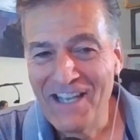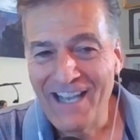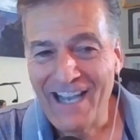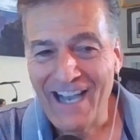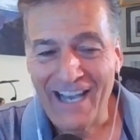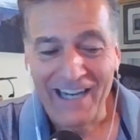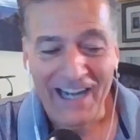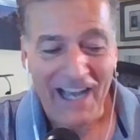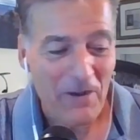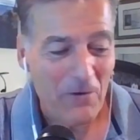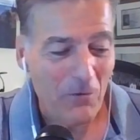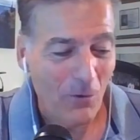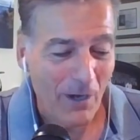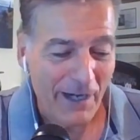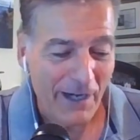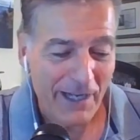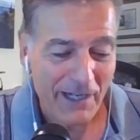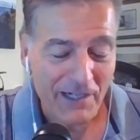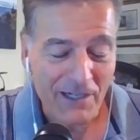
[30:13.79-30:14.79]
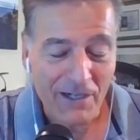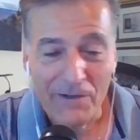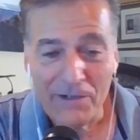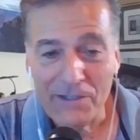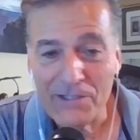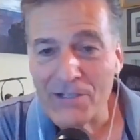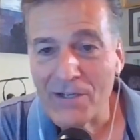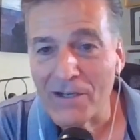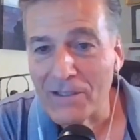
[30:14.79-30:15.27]
I want to
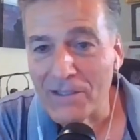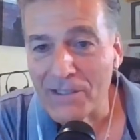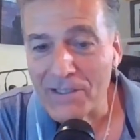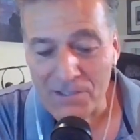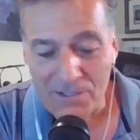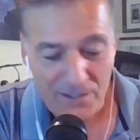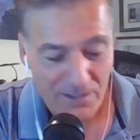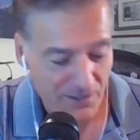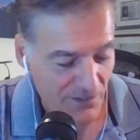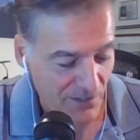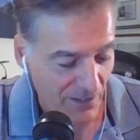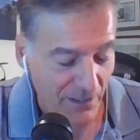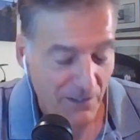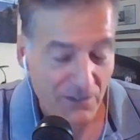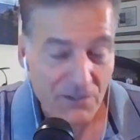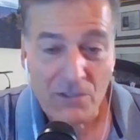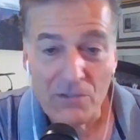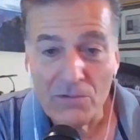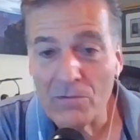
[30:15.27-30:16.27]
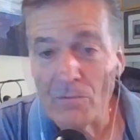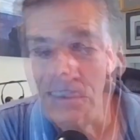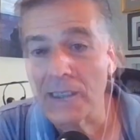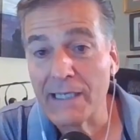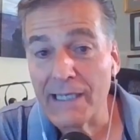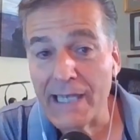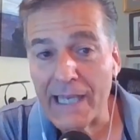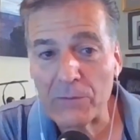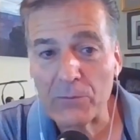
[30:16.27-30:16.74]
encourage our listeners to also
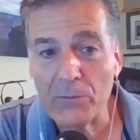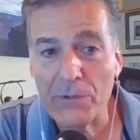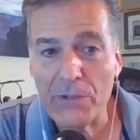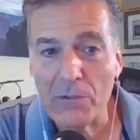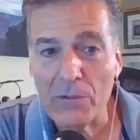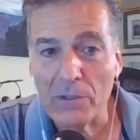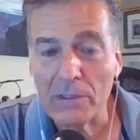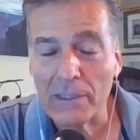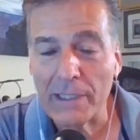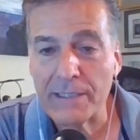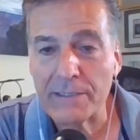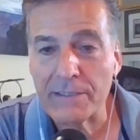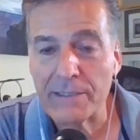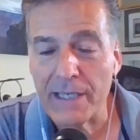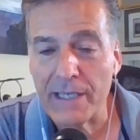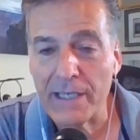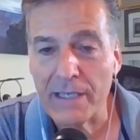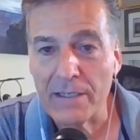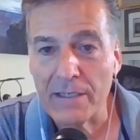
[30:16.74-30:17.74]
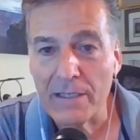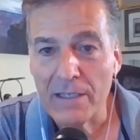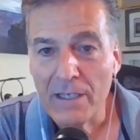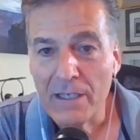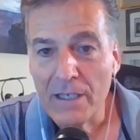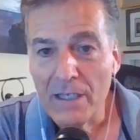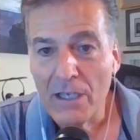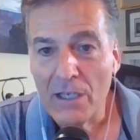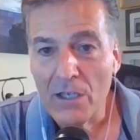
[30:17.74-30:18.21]
connect with you on LinkedIn.
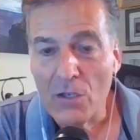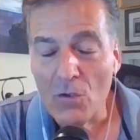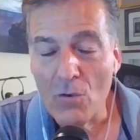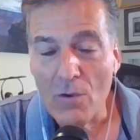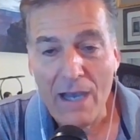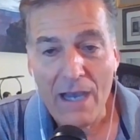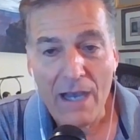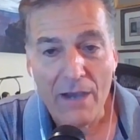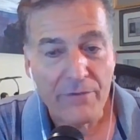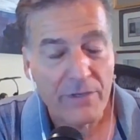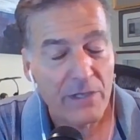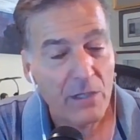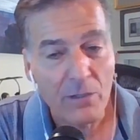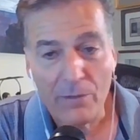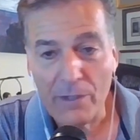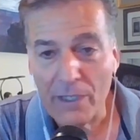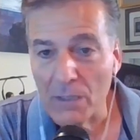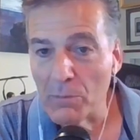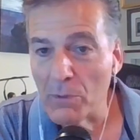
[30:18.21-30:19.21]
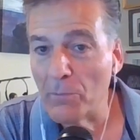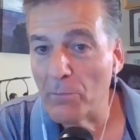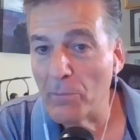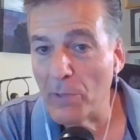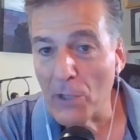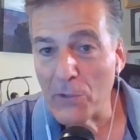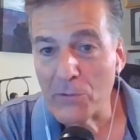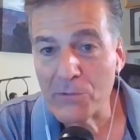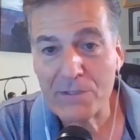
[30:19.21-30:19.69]
You have incredible
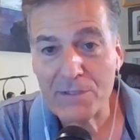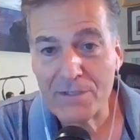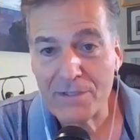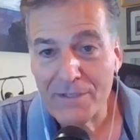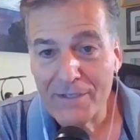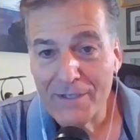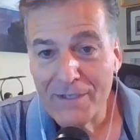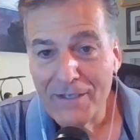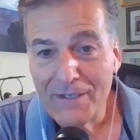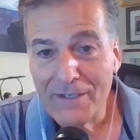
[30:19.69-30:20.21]
posts.